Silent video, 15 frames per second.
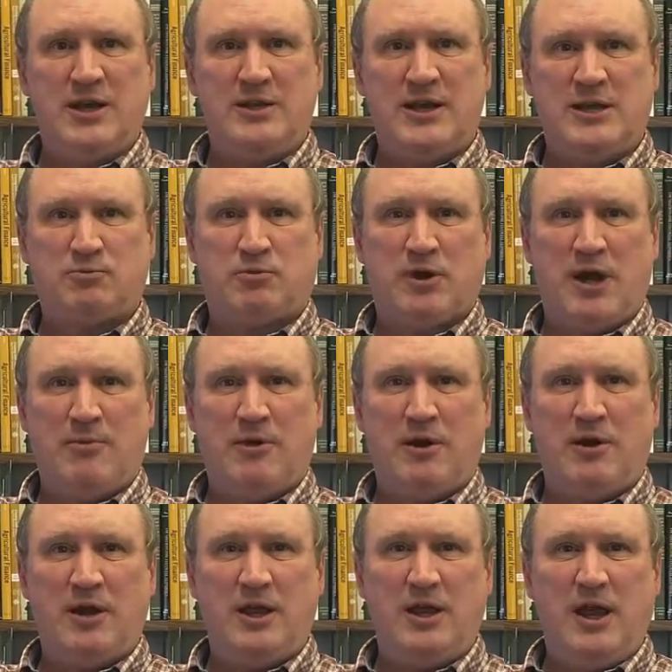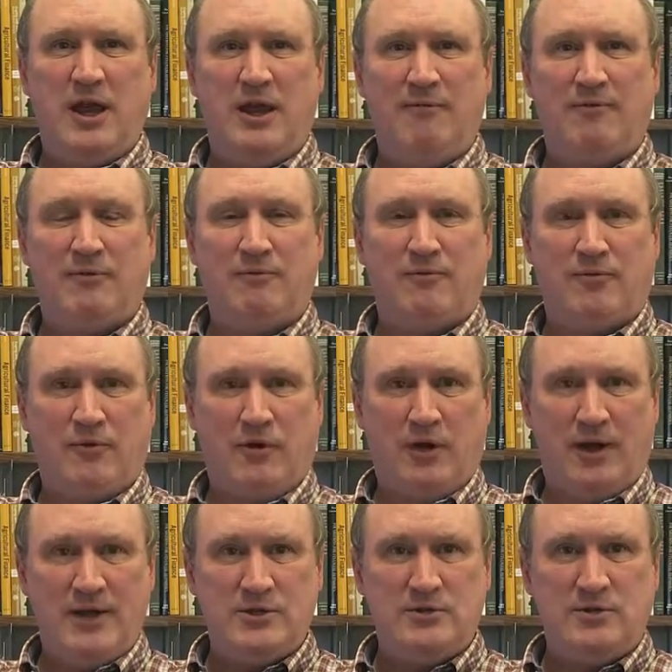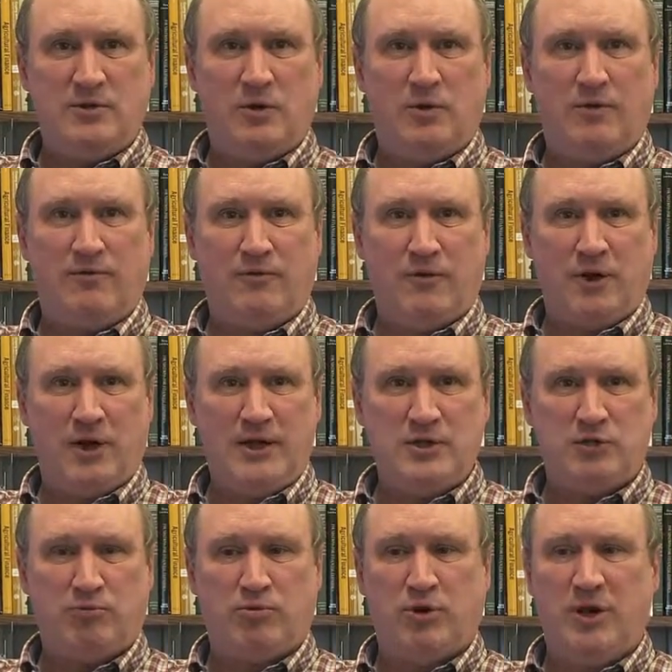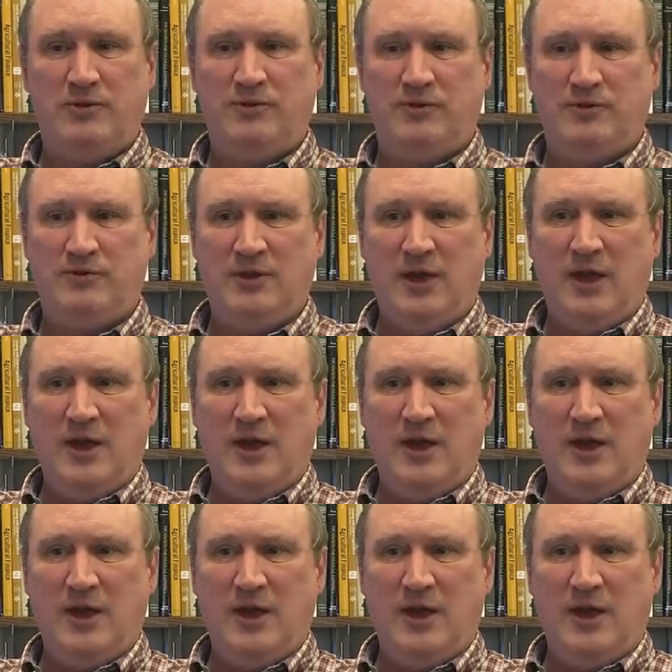That's primarily came from lower fertilizer prices,